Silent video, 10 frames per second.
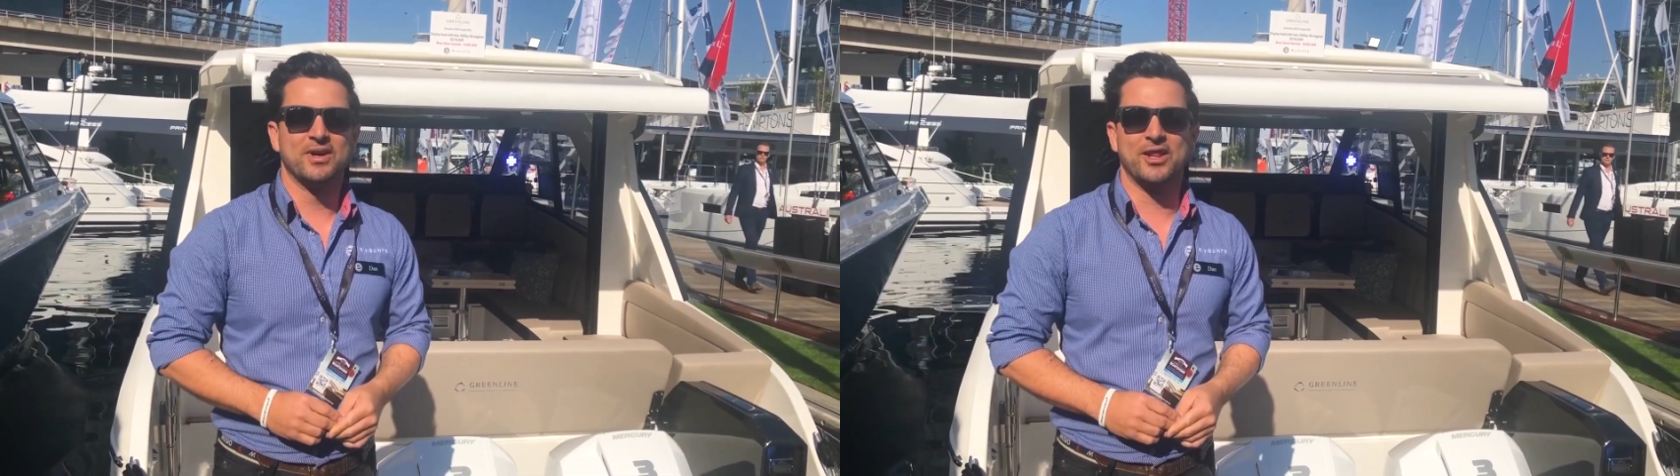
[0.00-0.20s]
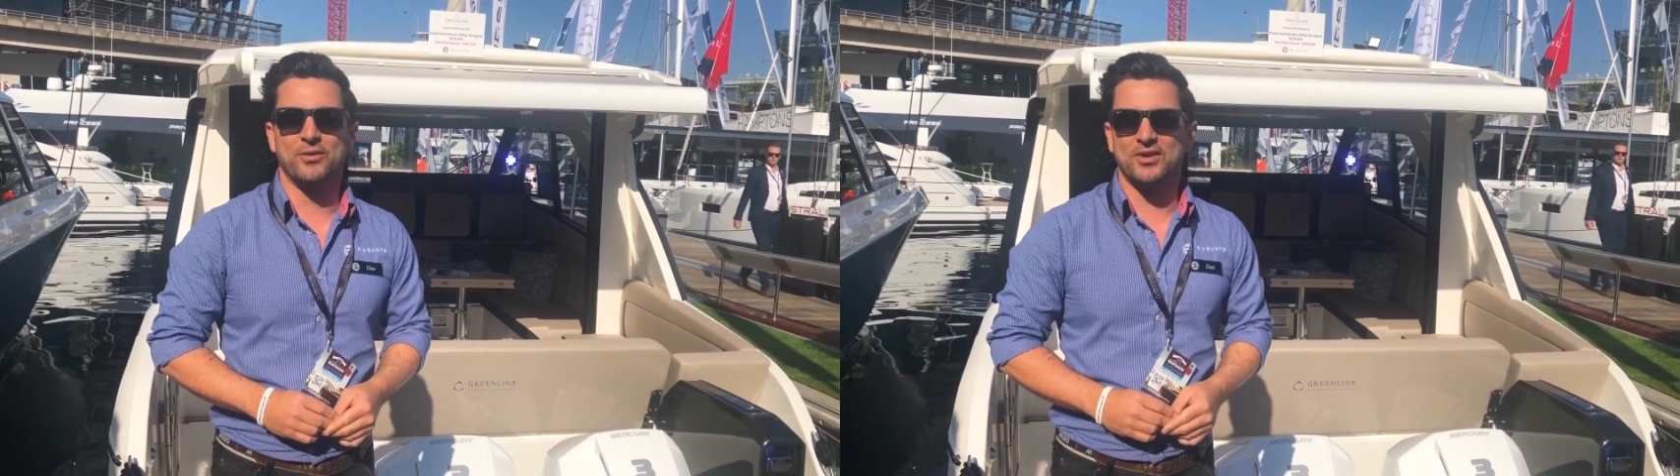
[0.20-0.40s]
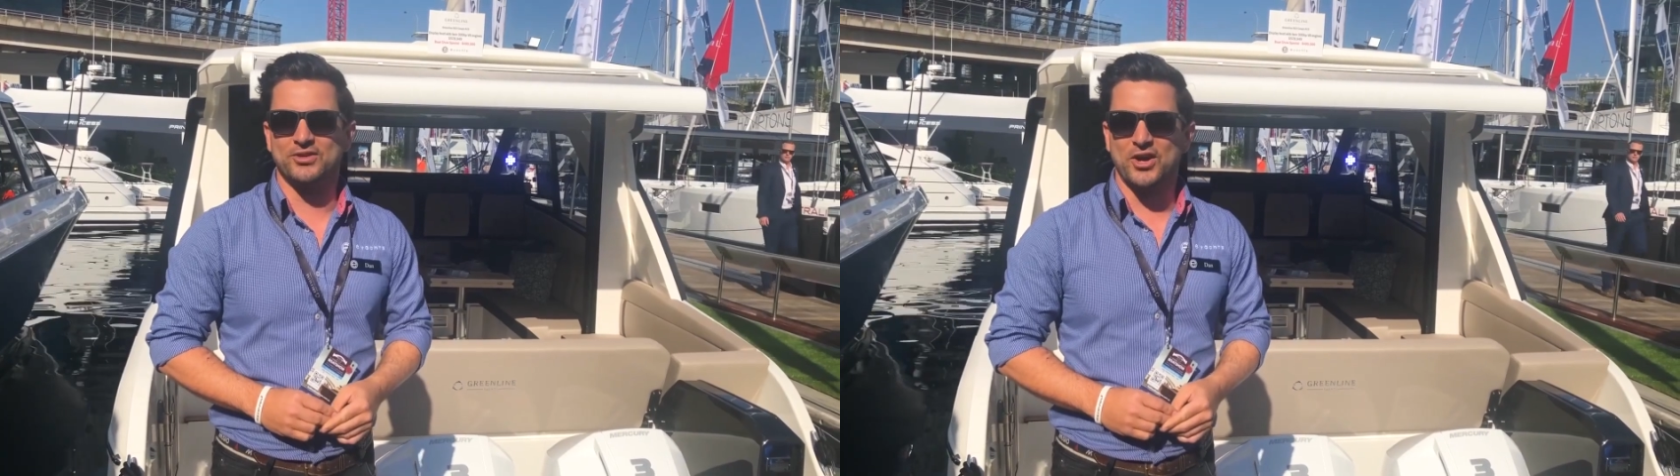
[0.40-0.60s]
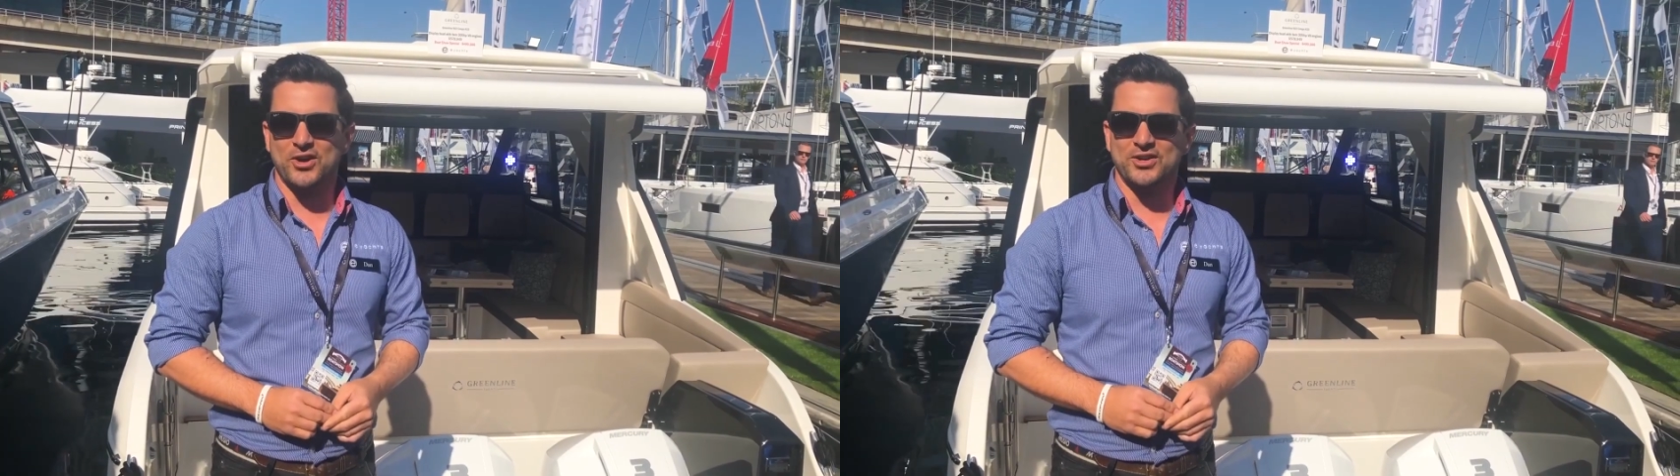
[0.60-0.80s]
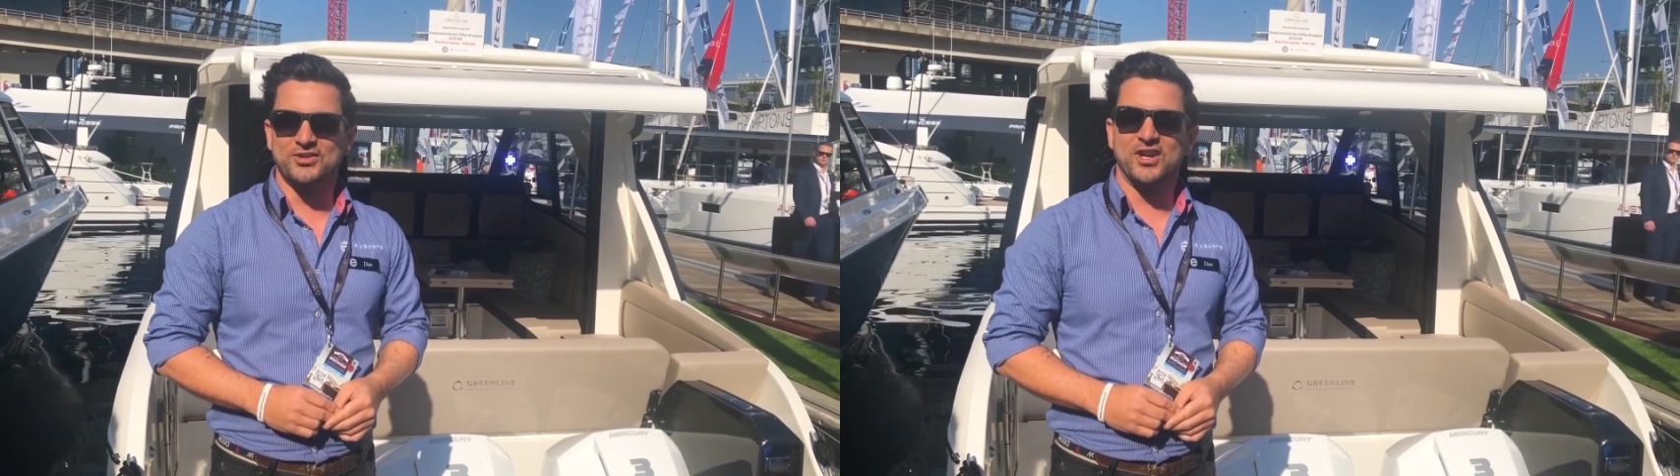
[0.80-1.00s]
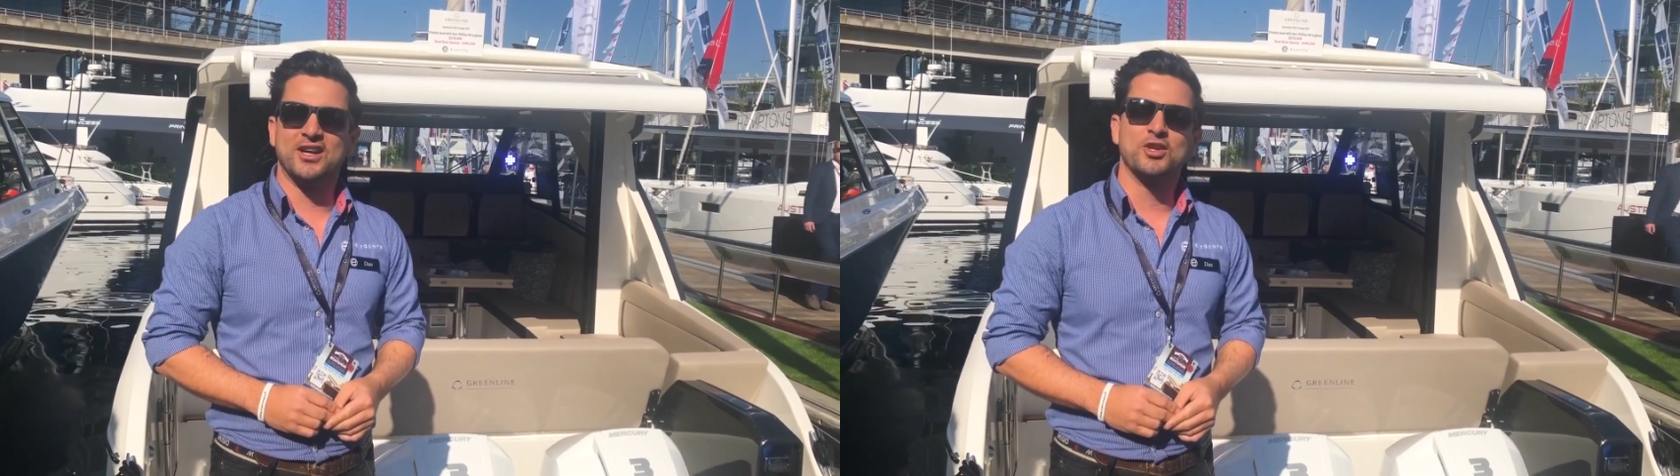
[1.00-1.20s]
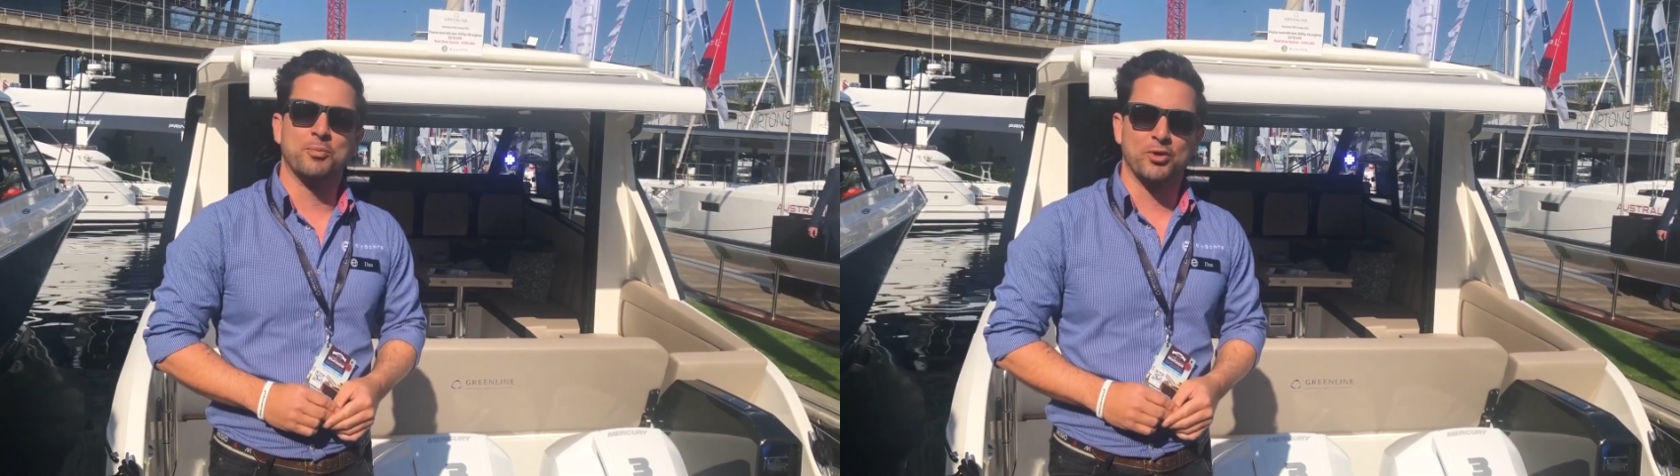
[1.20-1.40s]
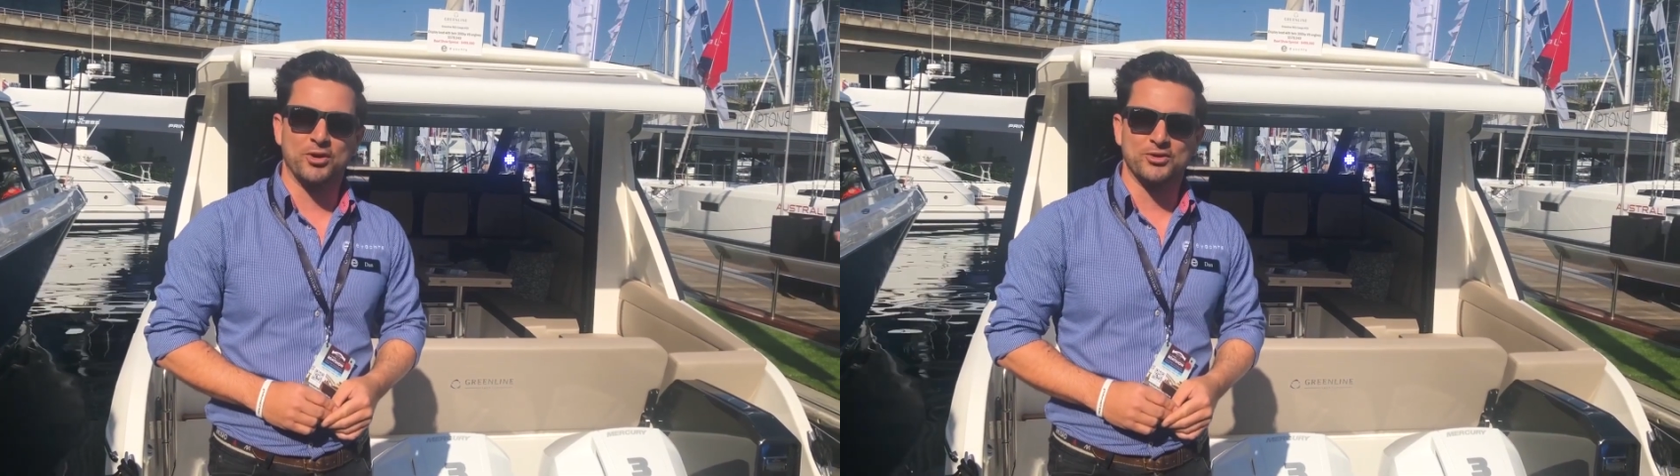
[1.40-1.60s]
otherwise known as
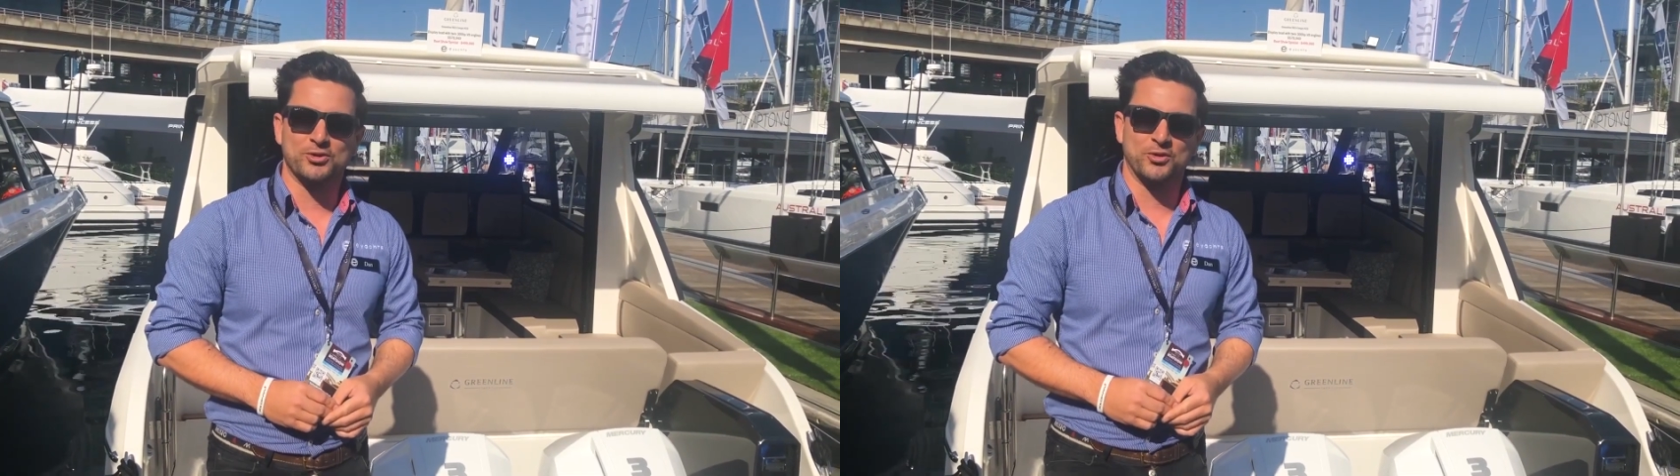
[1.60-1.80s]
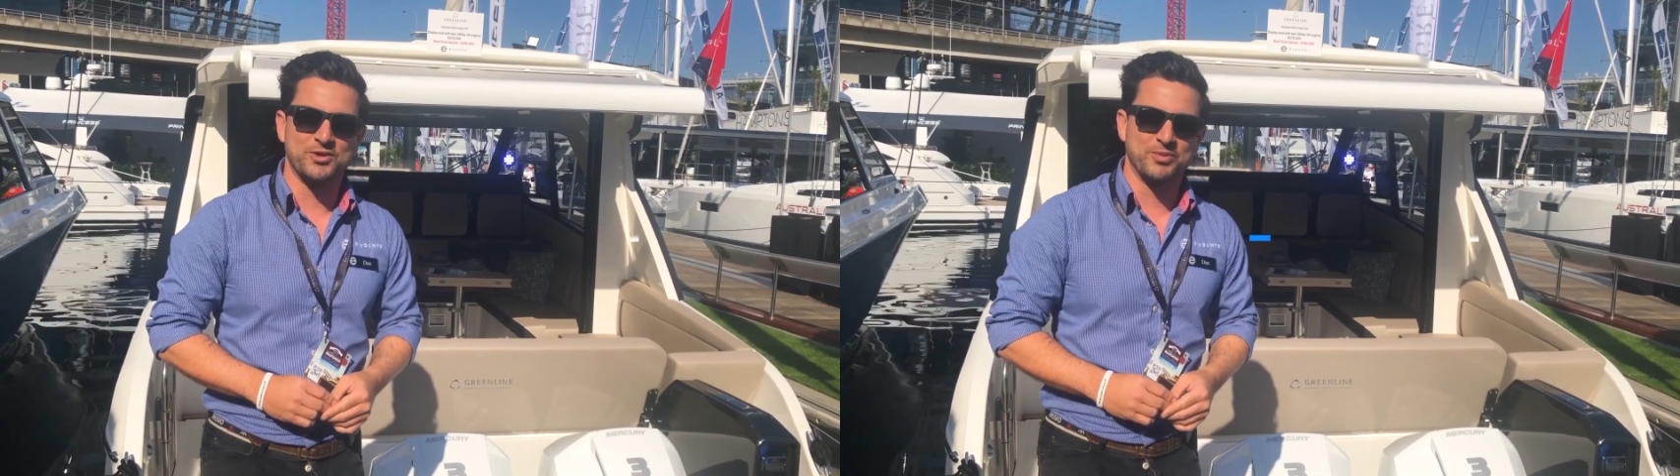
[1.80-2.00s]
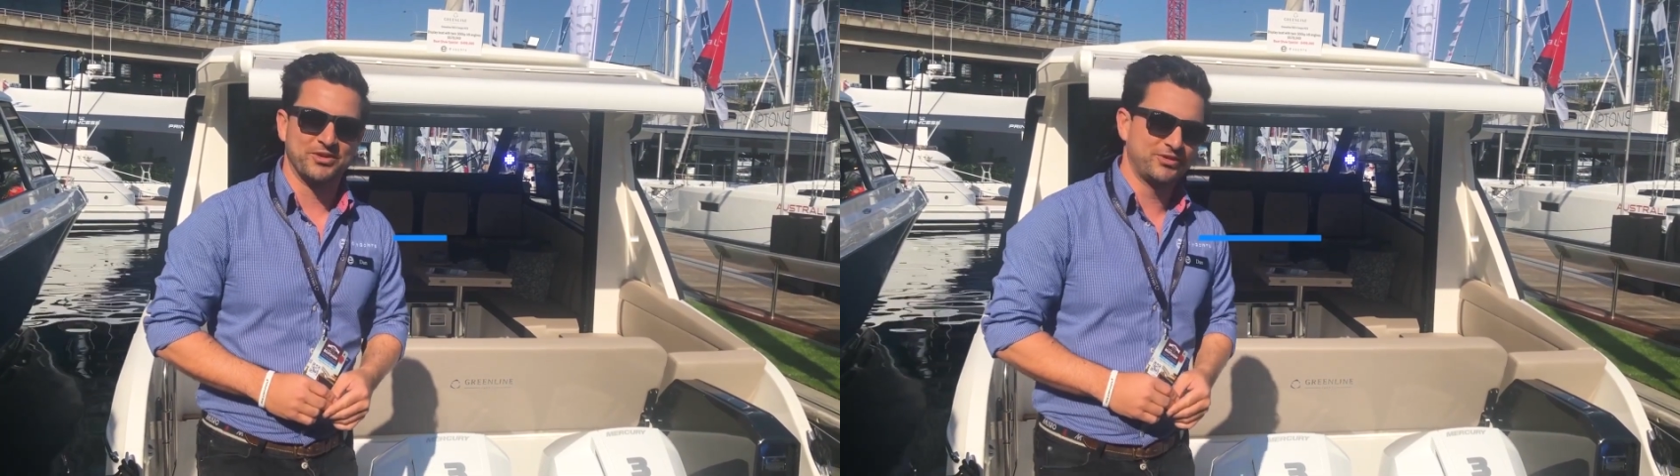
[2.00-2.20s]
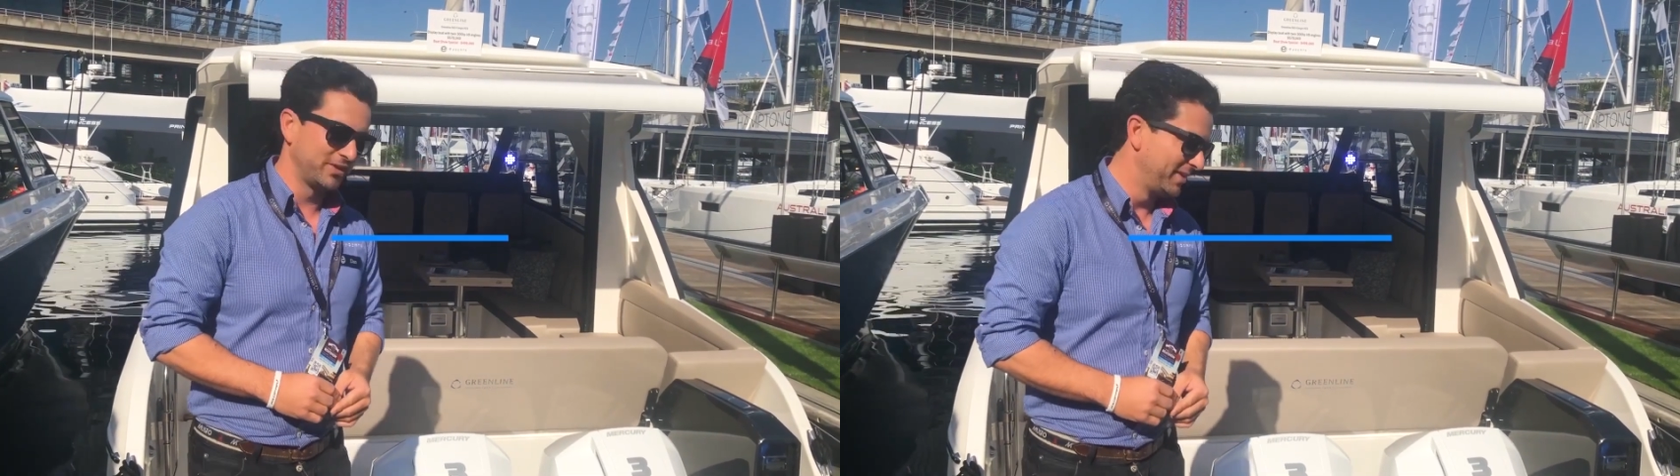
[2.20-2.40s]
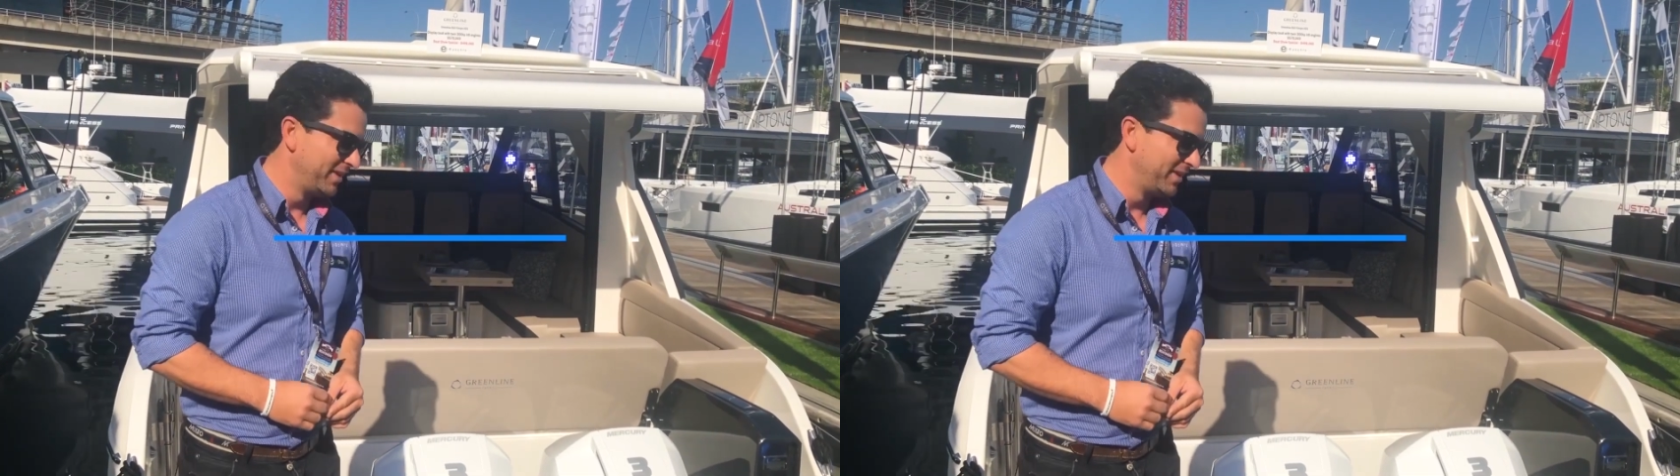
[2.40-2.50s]
Yacht Brokers Christmas.